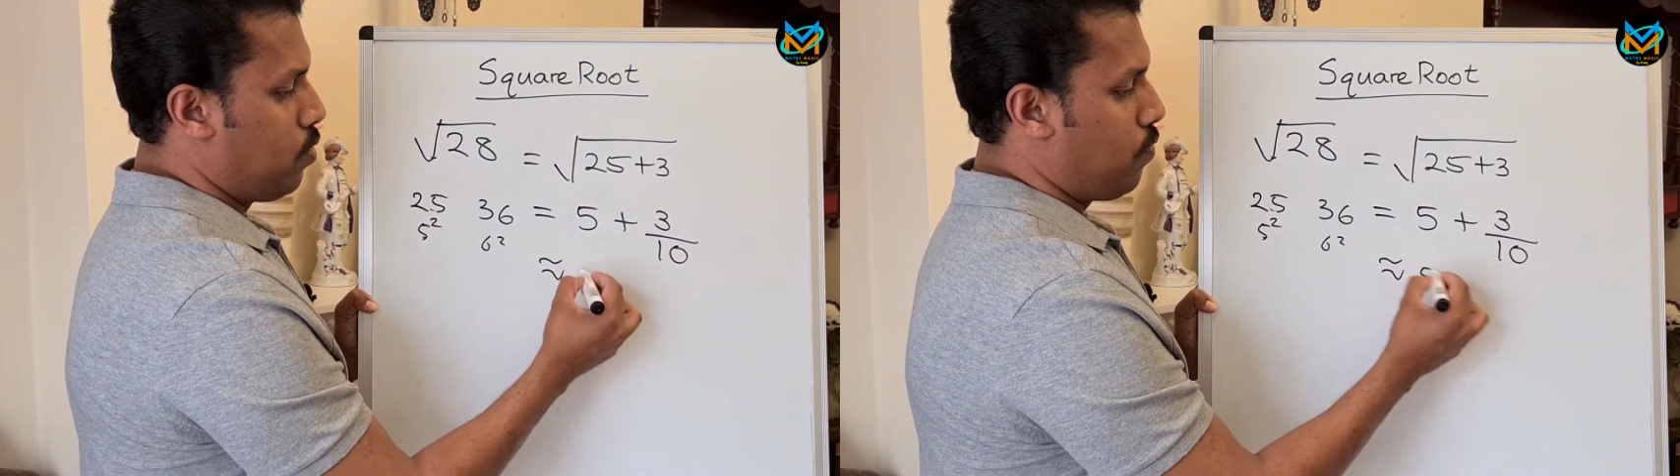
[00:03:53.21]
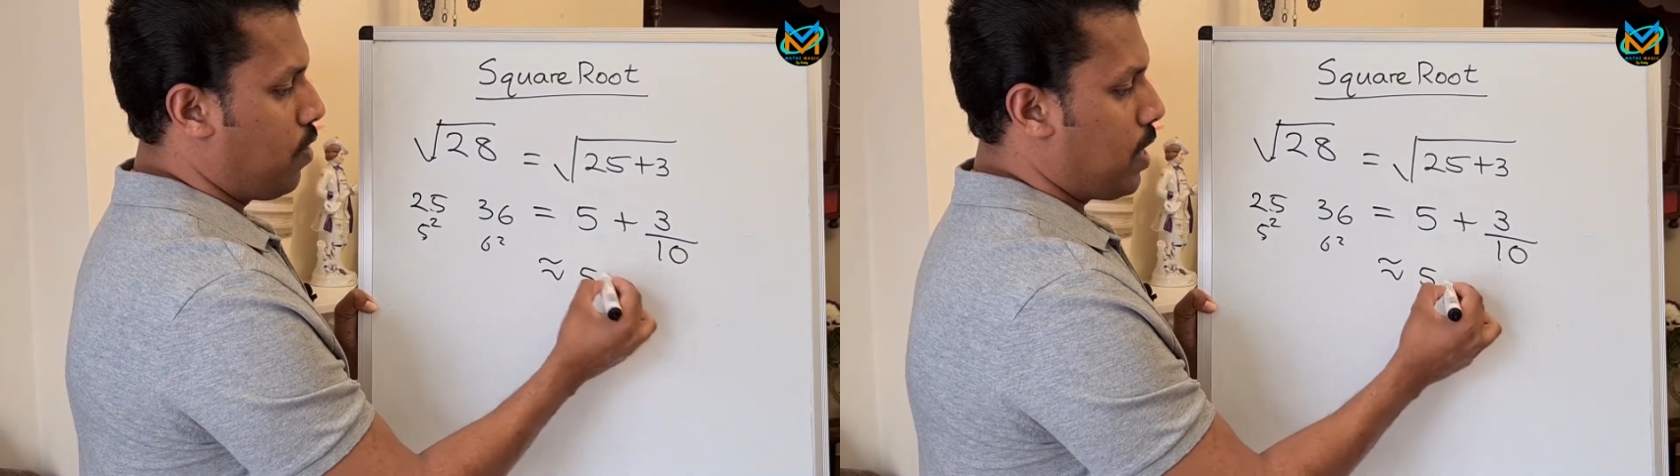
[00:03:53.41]

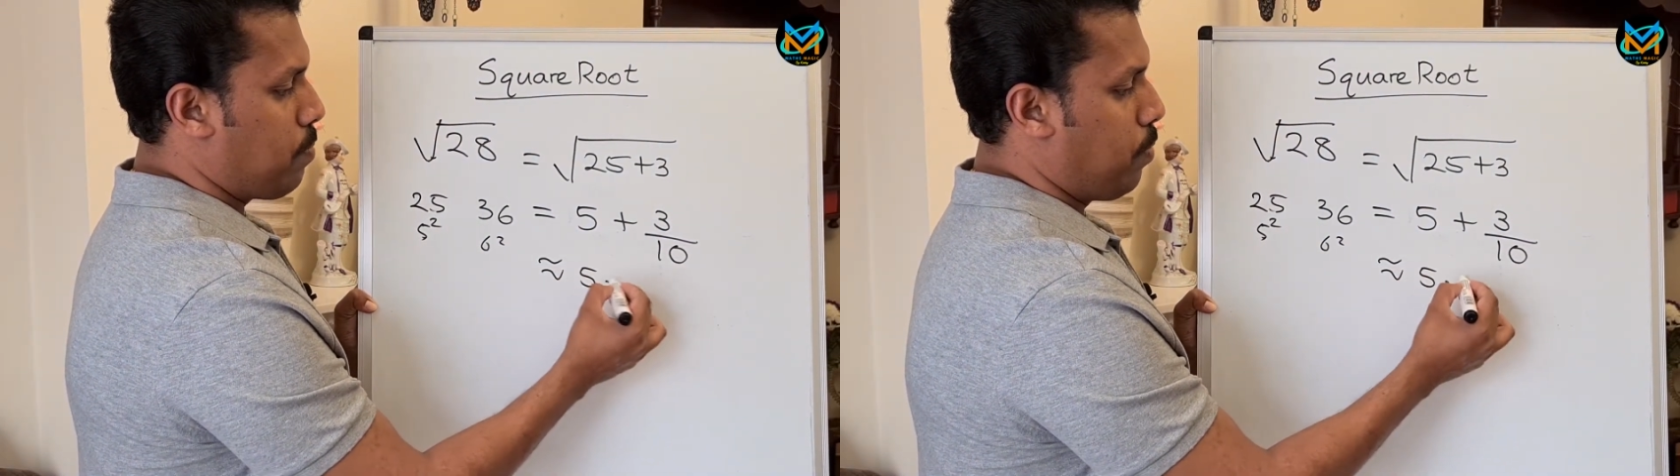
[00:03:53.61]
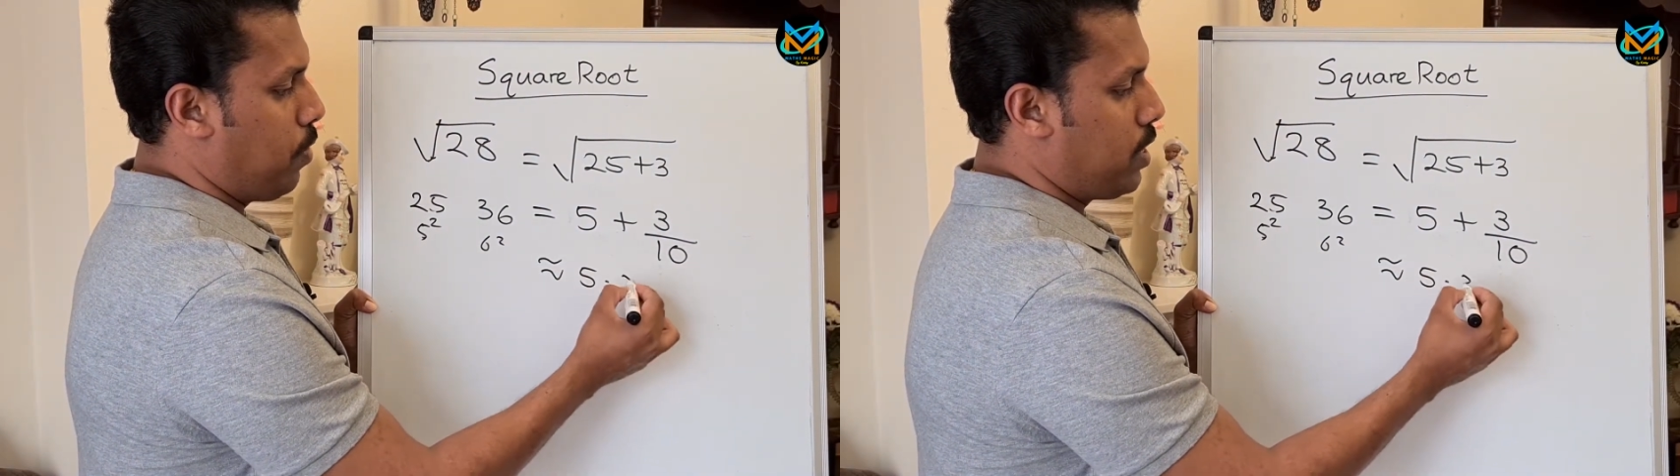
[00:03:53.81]

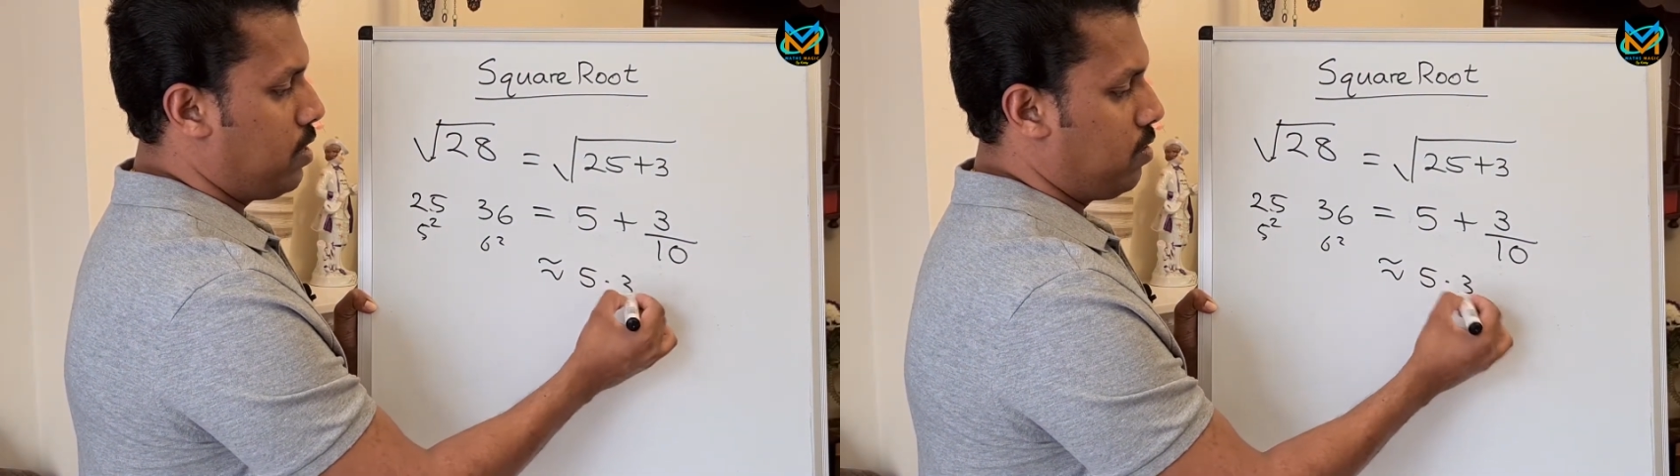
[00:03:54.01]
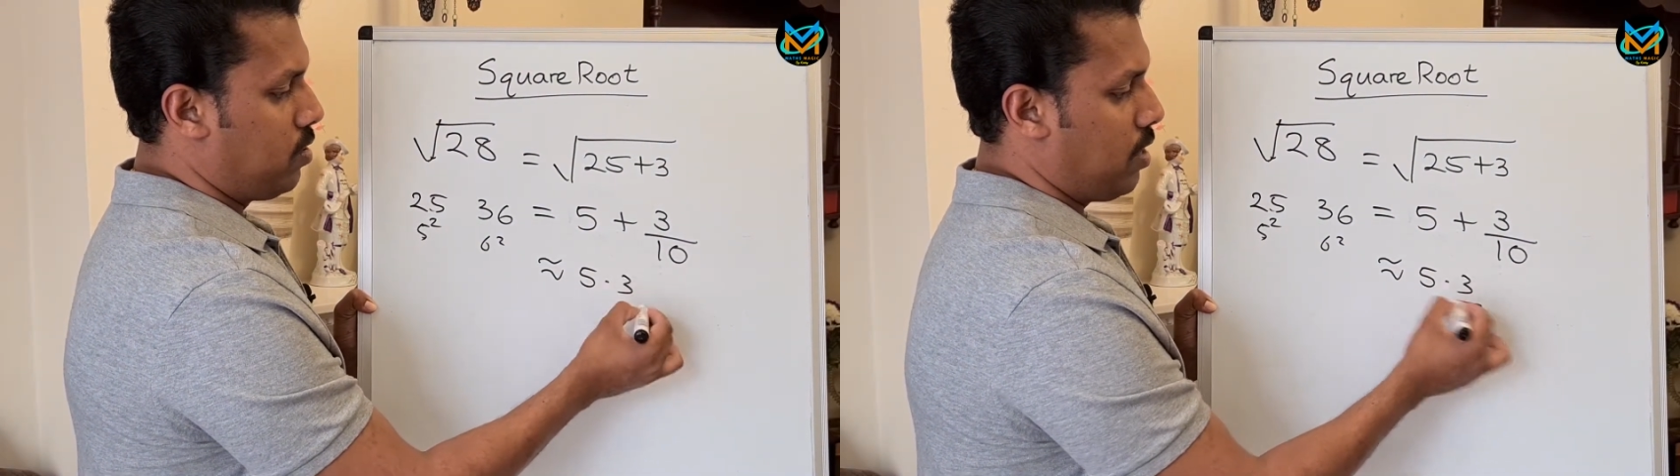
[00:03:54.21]

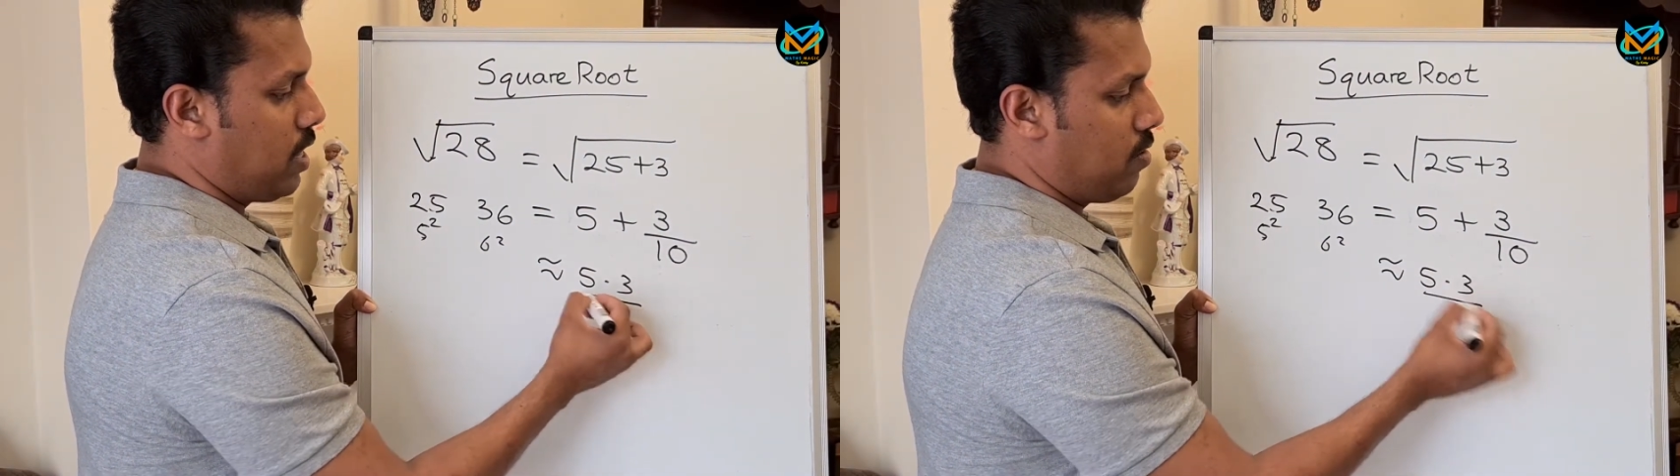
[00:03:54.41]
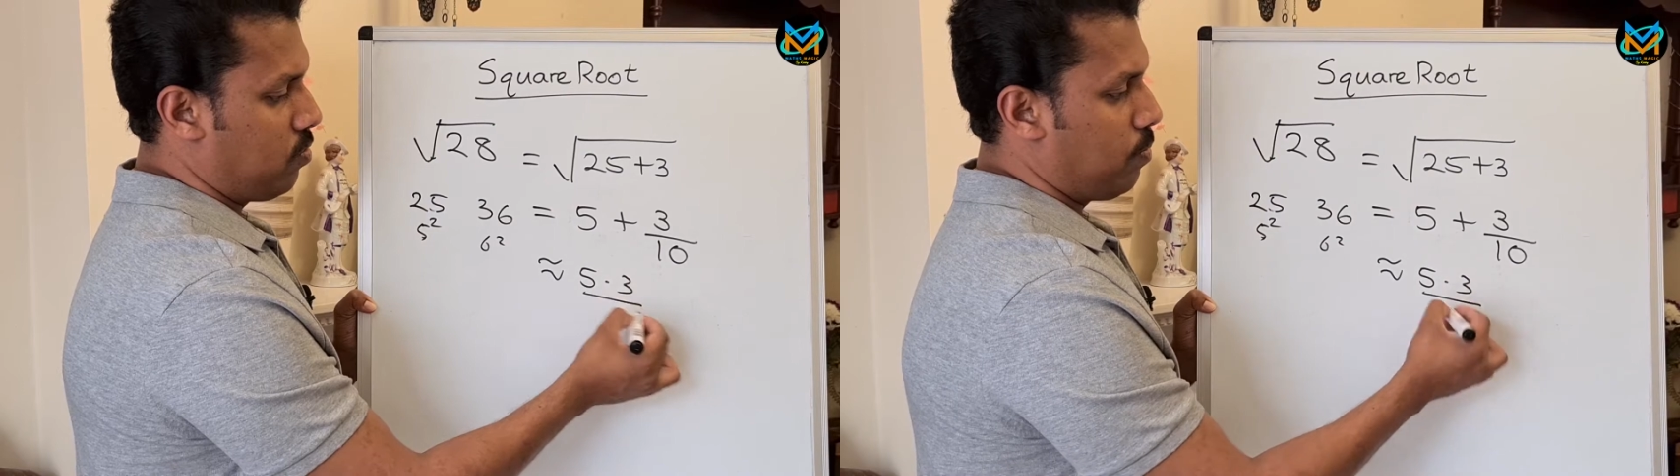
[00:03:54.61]
5.3